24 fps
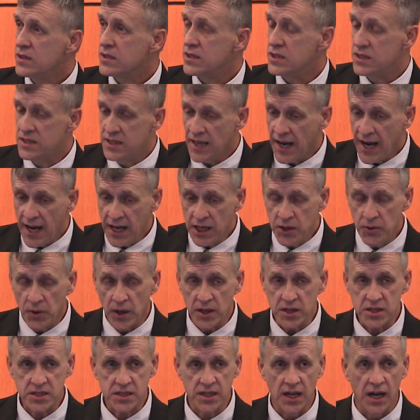To die to
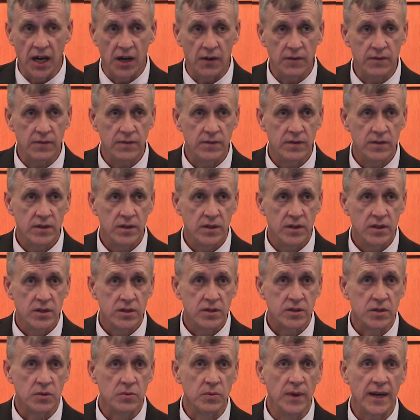ourselves.
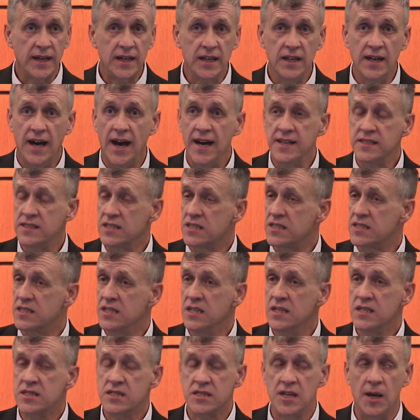To recognize that
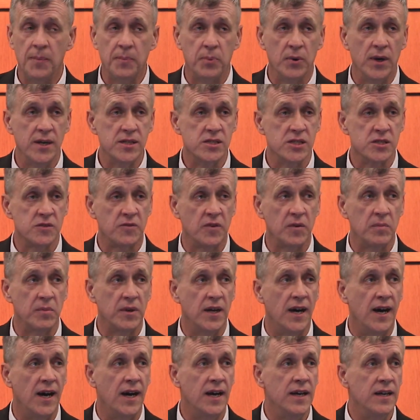sin separates us from
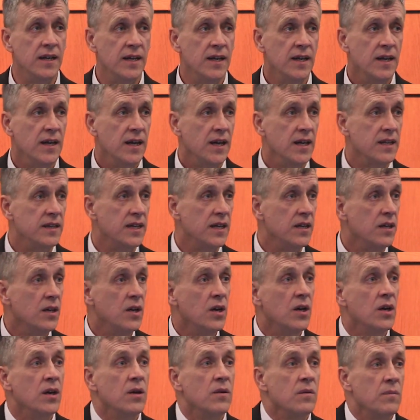God and that
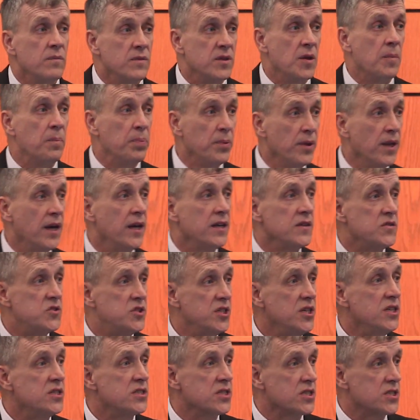the blood of
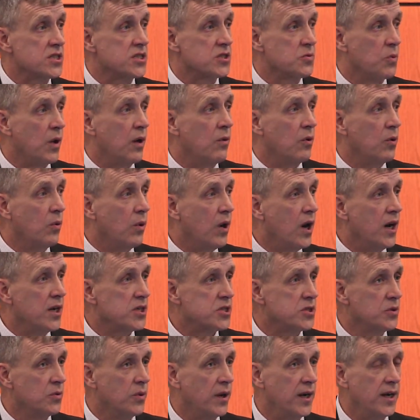Jesus is what will
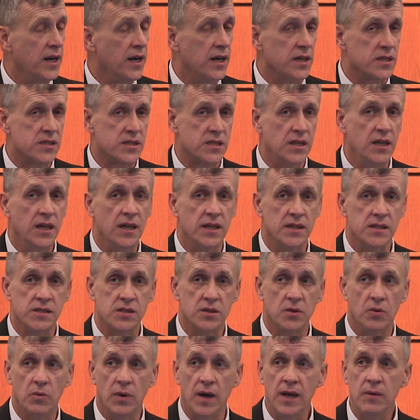wash away our sins.
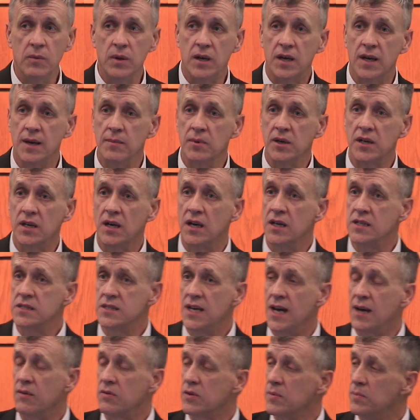And the way we come in
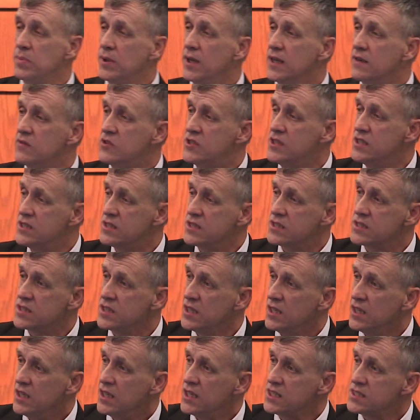contact with the blood of Jesus
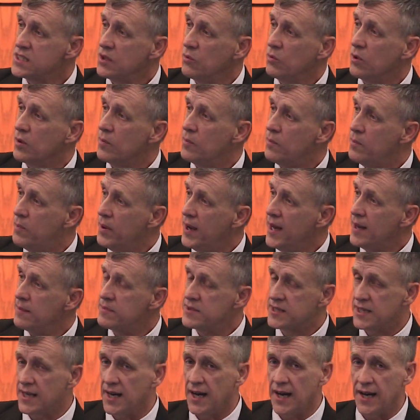is that we're
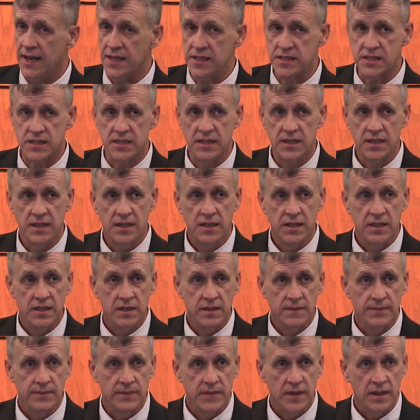baptized
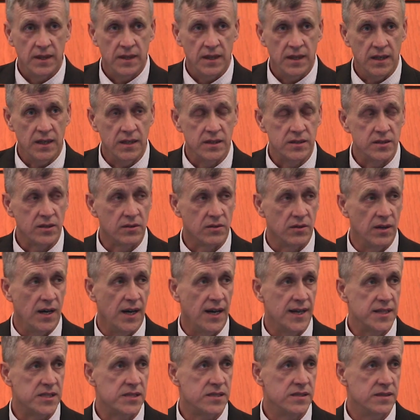into
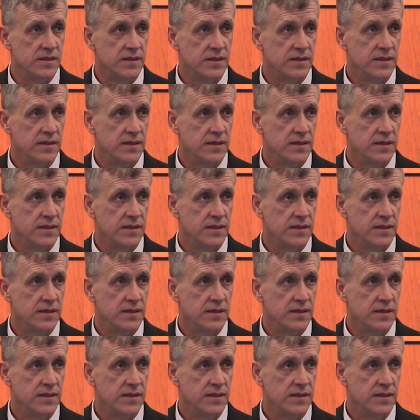Christ.